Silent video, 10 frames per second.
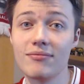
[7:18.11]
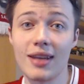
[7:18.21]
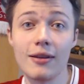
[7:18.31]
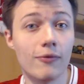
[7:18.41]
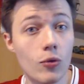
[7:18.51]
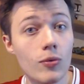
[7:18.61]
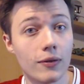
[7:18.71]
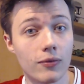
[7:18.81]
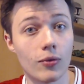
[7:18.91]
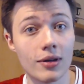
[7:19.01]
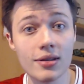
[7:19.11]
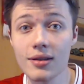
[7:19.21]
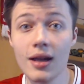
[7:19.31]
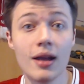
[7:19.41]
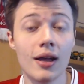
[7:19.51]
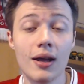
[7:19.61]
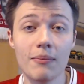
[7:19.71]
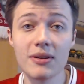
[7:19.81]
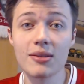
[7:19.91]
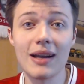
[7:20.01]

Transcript: centre forward for us, Mr.